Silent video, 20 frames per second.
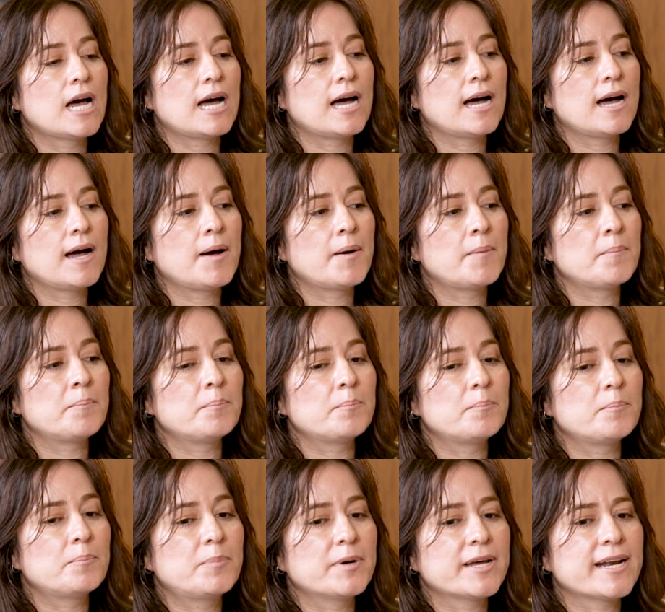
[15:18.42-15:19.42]

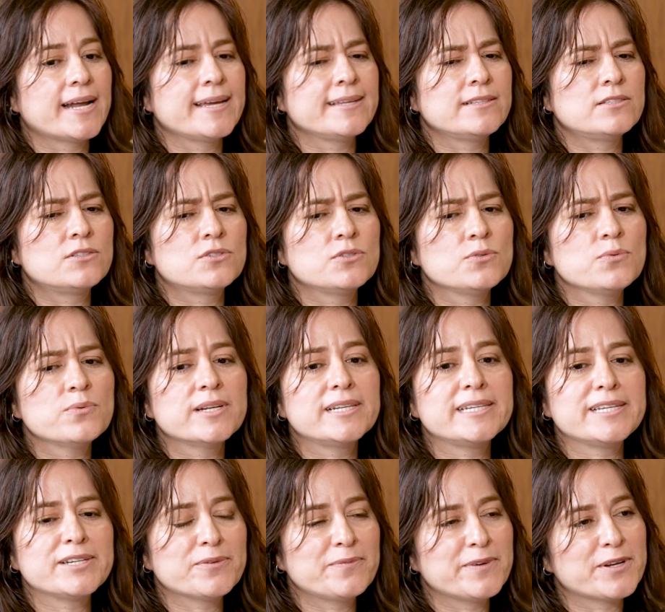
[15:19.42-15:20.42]
But I do a
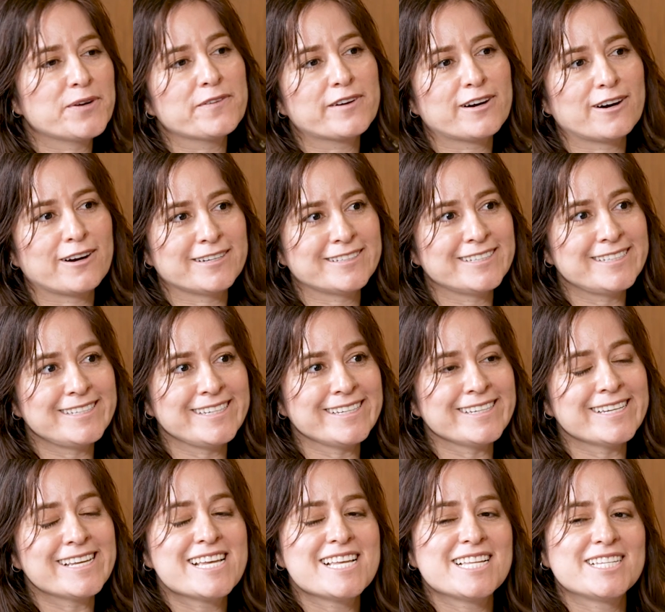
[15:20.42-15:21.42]
little bit of
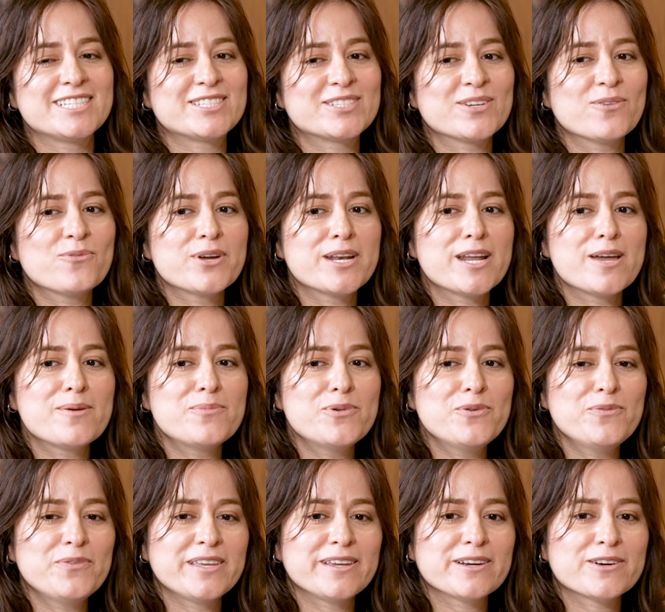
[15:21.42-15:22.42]
gardening. So when I
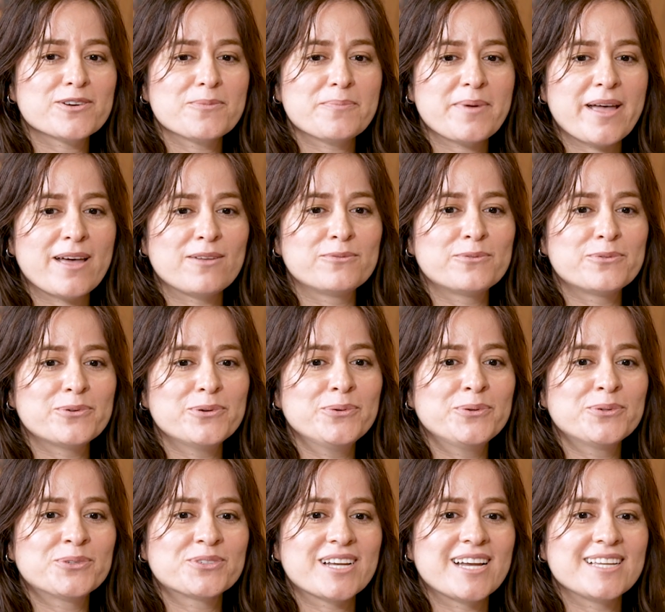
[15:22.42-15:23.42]
moved here to Baton
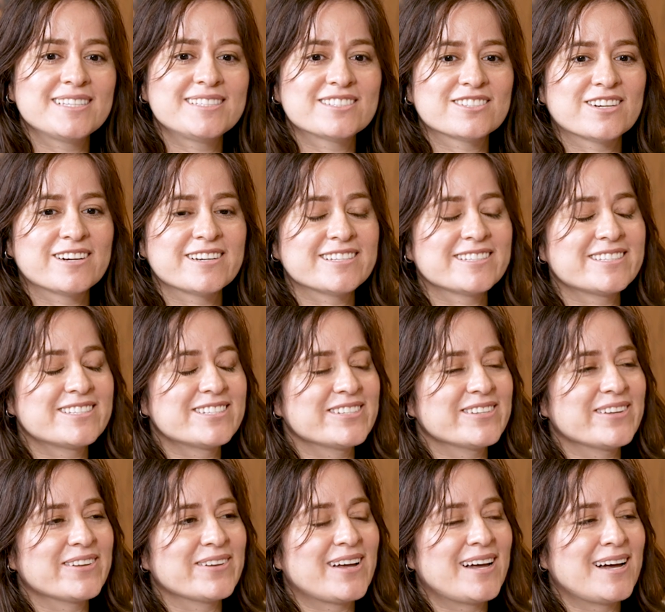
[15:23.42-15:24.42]
Rouge, I started
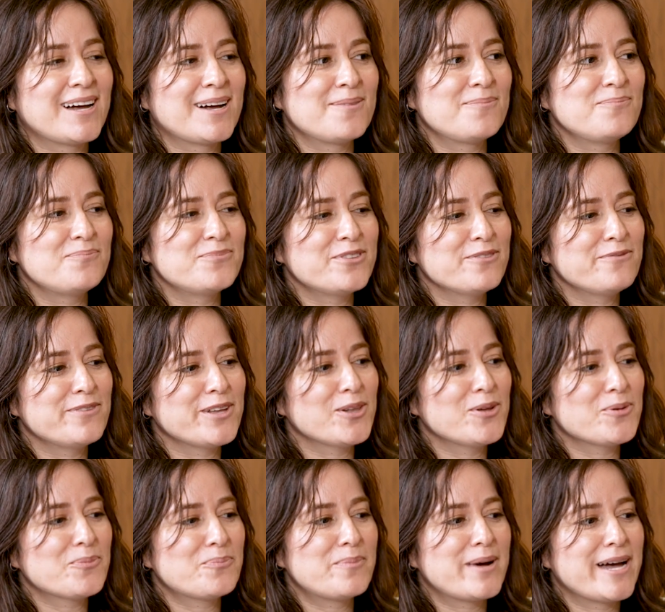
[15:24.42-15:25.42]
to
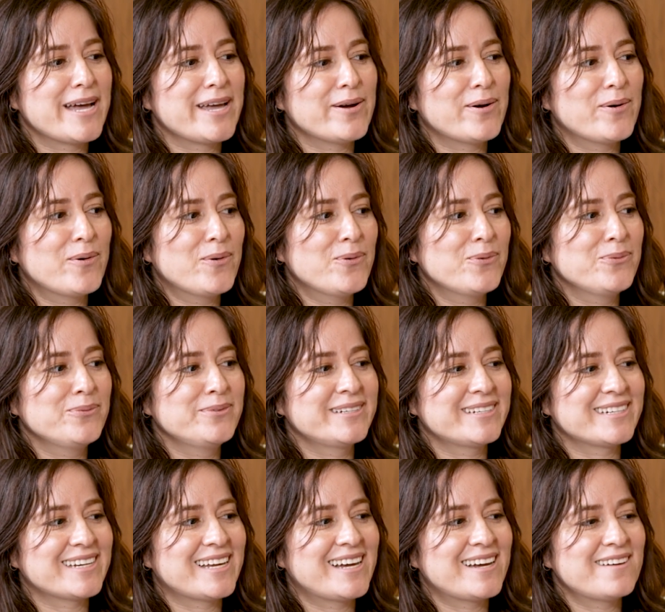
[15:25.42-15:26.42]
develop my
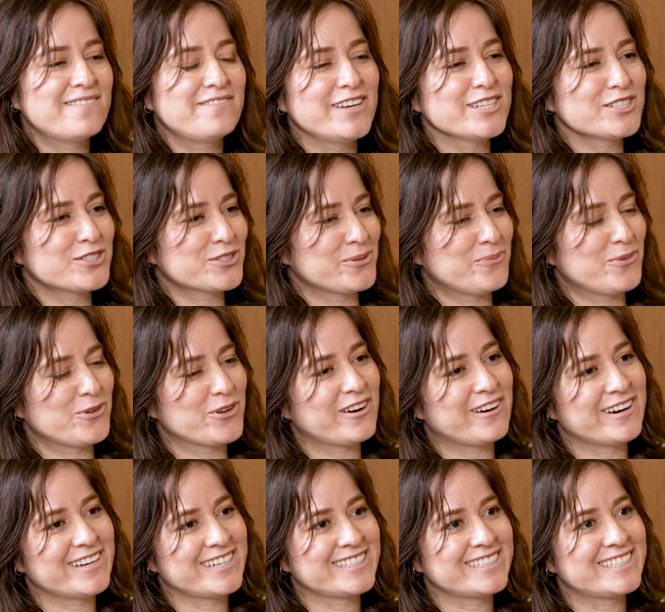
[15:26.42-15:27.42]
own vegetable
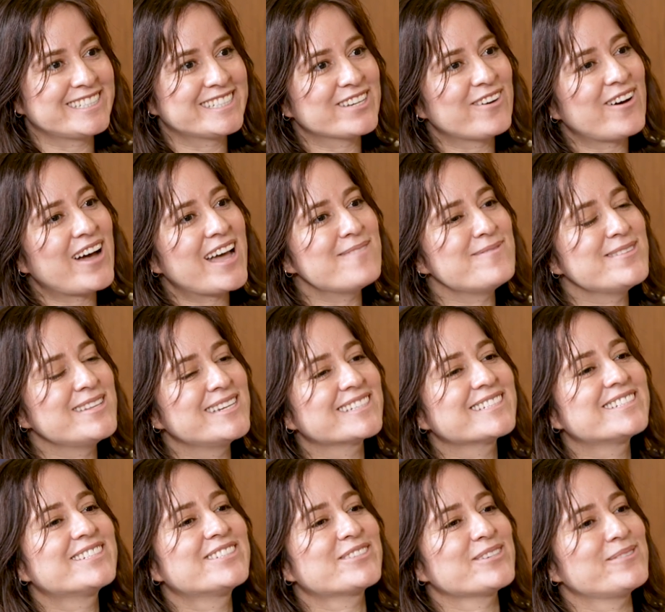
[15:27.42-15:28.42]
garden. So I've been
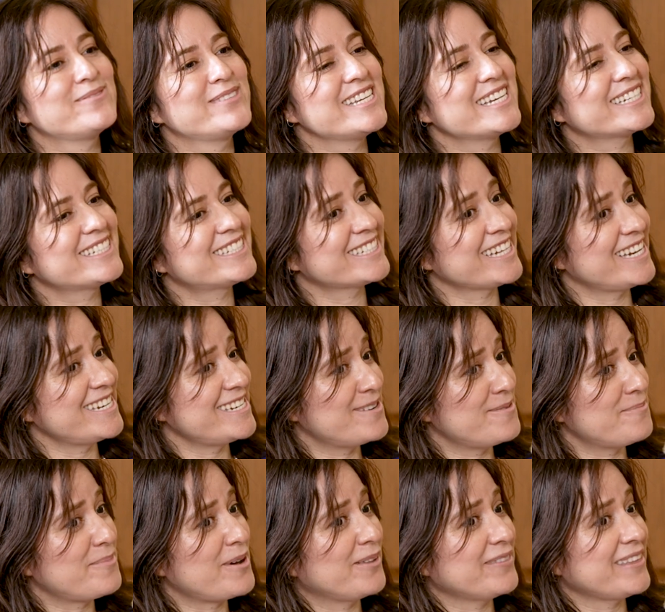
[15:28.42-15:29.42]
extremely excited
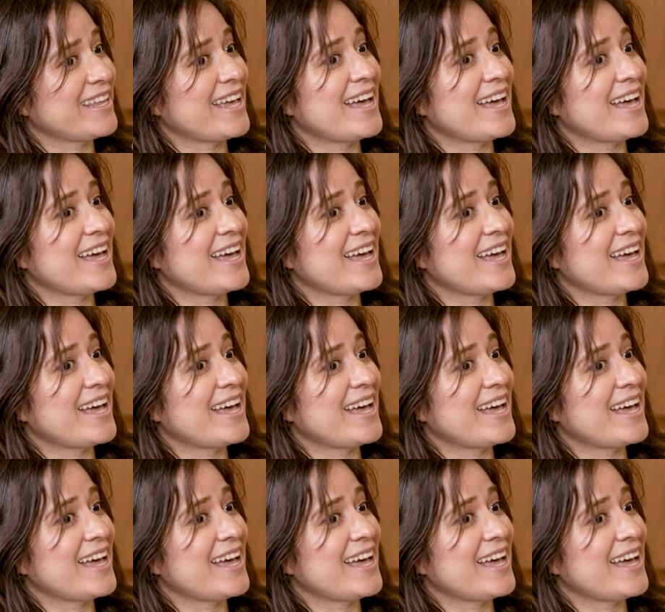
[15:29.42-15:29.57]
about